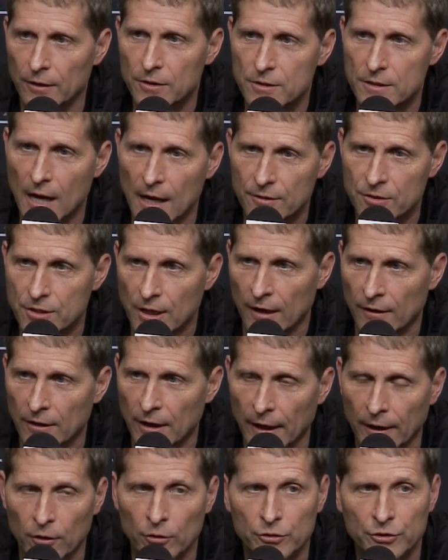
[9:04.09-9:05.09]
It's not San
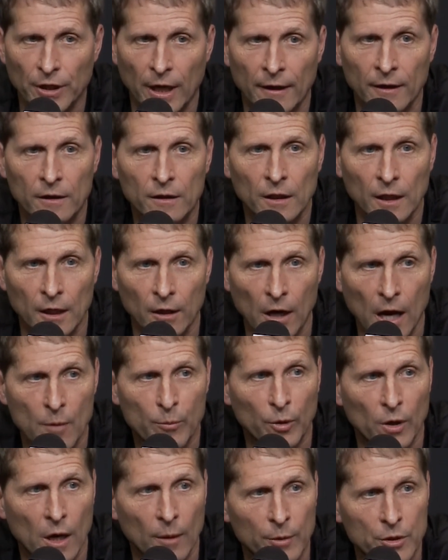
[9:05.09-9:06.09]
Diego, Santa Clara, I
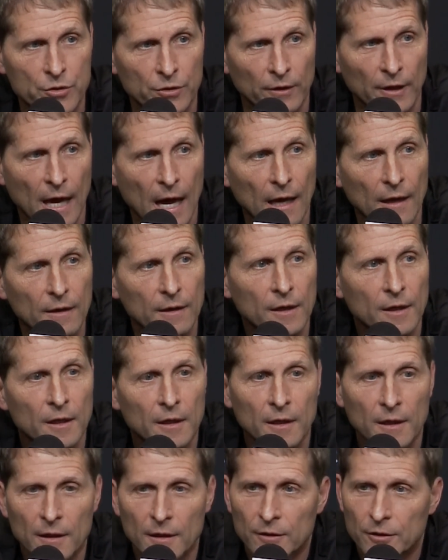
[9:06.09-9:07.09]
promise you that.
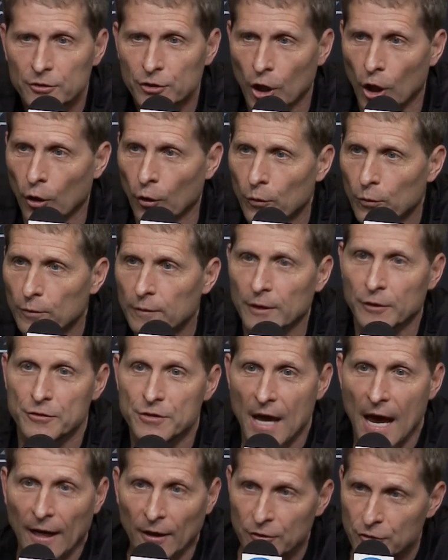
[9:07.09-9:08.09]
So
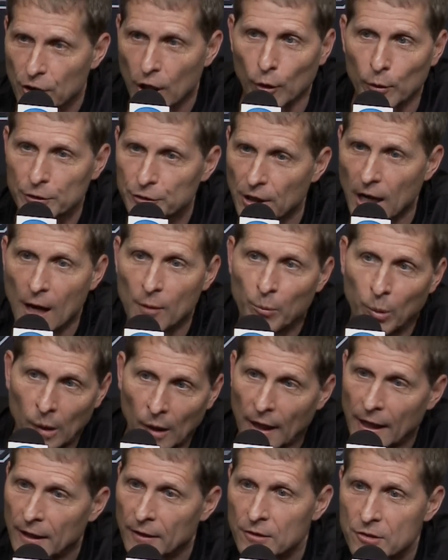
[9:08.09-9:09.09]
Gonzaga's always on
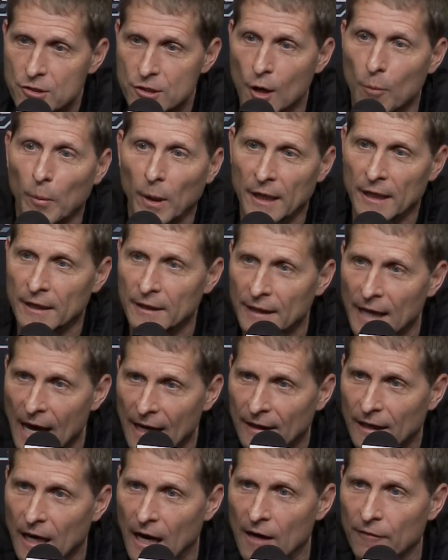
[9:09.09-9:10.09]
playing somebody in
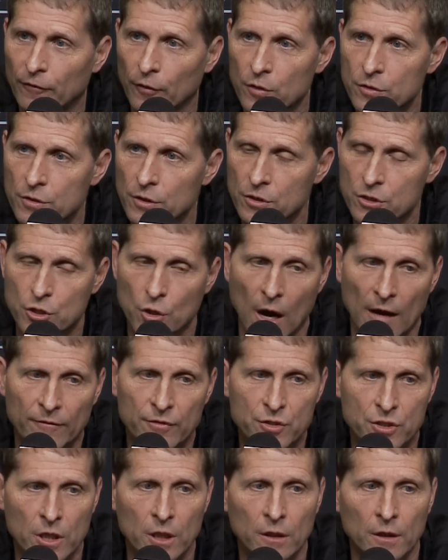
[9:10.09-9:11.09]
that conference. And so I've
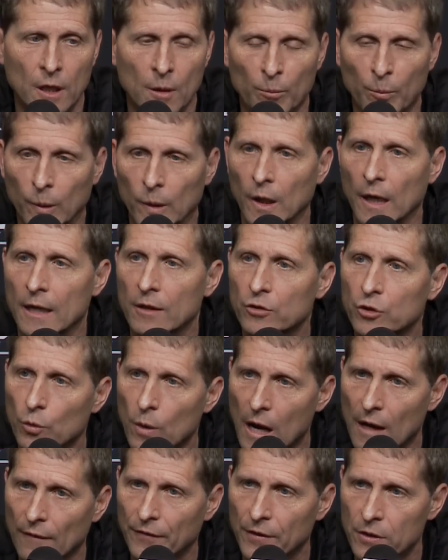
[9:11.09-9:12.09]
seen them play
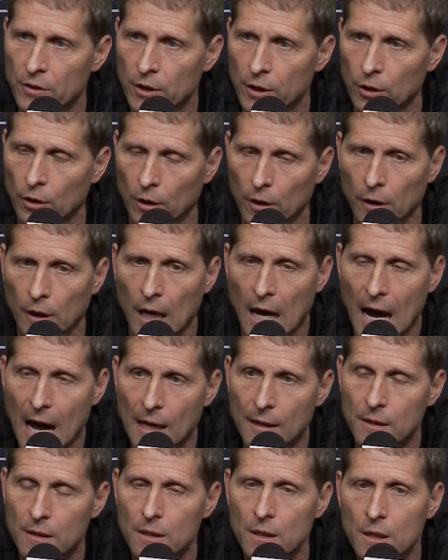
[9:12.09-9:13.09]
throughout the year a
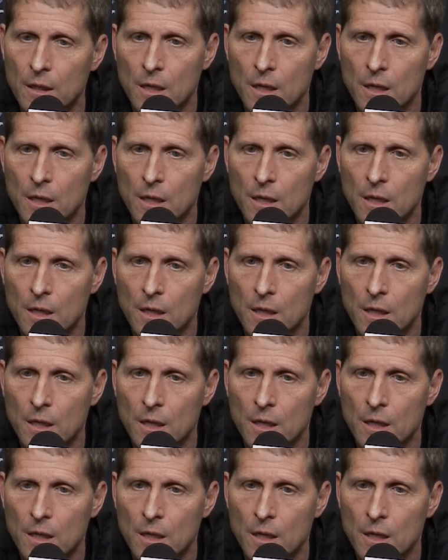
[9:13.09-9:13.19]
lot.